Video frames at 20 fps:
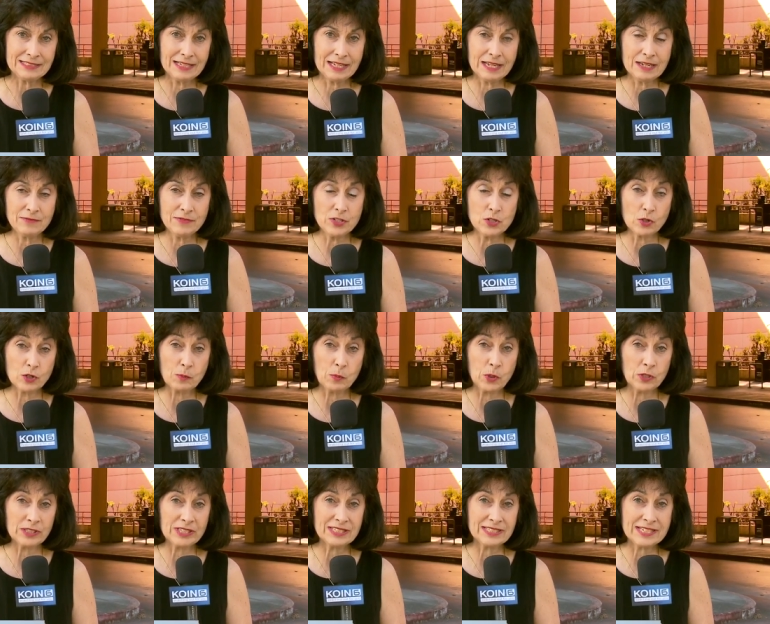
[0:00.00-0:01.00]
Live in North
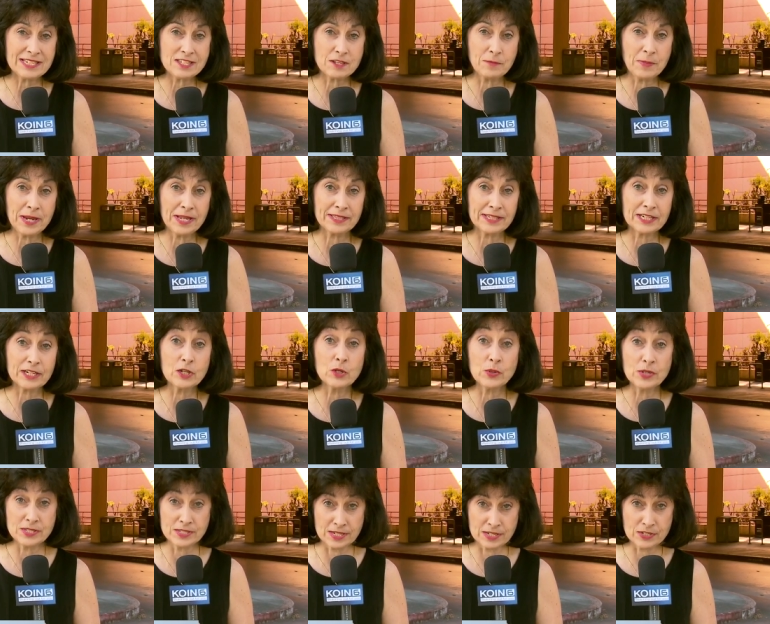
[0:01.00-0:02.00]
Portland, Lisa Balick,
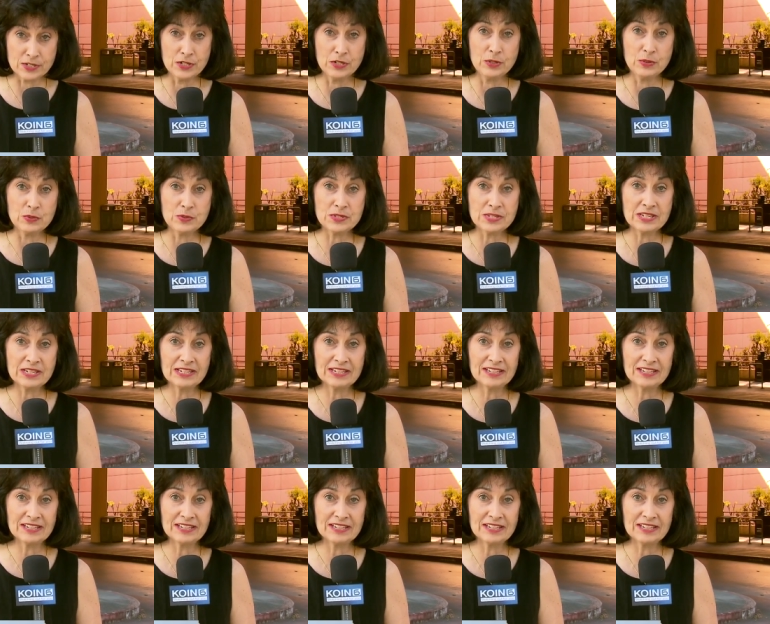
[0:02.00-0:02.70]
KOIN 6 News.